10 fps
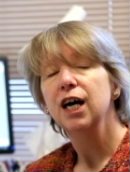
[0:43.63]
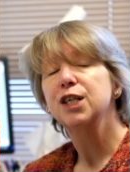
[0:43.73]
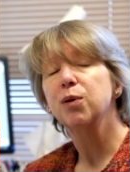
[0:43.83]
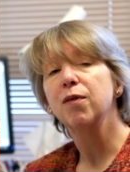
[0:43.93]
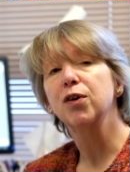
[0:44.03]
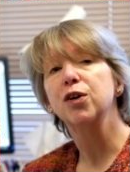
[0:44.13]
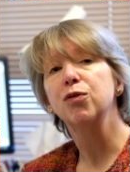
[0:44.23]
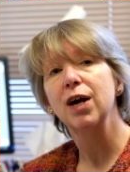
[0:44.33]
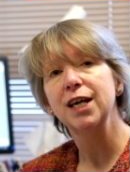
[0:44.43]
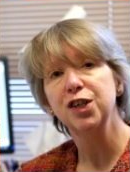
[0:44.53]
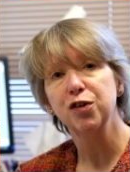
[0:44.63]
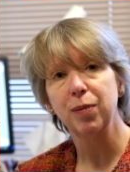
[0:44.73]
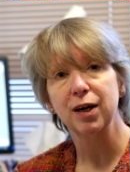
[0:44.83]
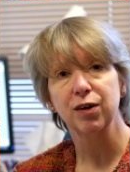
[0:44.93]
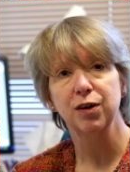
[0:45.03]
So I've got a range of
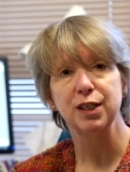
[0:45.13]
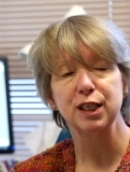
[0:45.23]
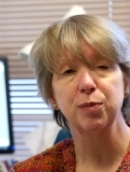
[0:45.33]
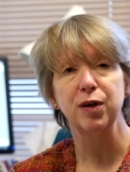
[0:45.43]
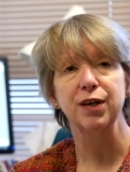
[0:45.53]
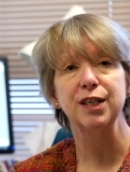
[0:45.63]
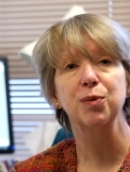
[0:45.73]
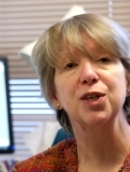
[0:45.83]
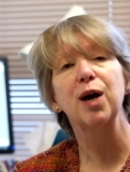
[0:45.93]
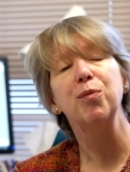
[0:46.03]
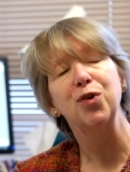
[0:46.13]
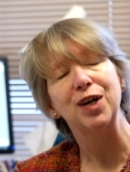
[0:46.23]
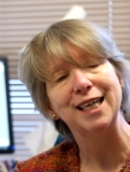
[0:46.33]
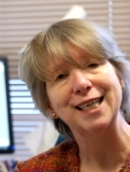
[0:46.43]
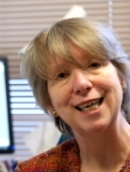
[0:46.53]
background experience which I'm
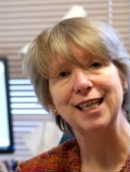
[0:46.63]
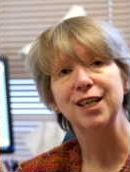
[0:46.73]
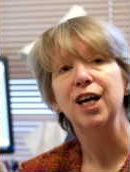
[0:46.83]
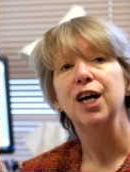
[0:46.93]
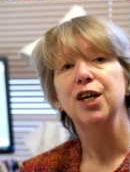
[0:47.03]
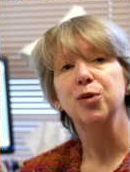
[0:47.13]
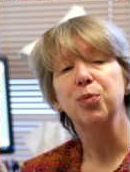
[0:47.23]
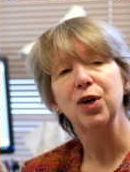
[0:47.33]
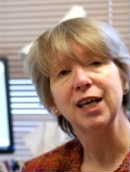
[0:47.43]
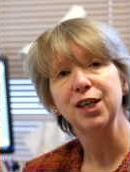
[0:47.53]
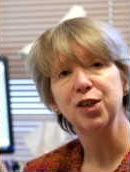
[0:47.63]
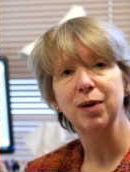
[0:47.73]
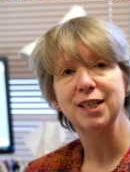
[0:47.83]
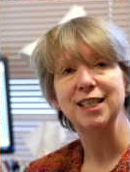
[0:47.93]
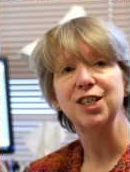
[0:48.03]
really keen to bring into
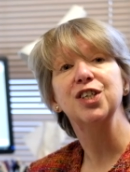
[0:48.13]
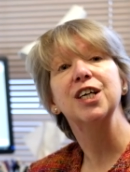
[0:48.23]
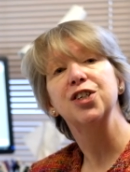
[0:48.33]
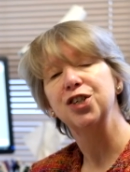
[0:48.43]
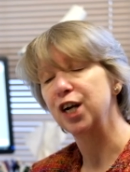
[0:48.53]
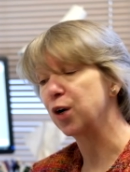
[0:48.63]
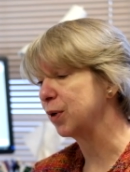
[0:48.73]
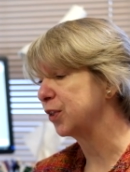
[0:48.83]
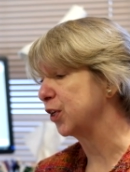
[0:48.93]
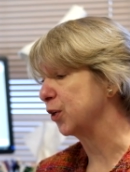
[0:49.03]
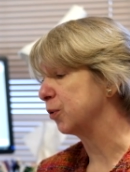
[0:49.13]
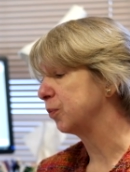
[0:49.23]
my teaching and share with you.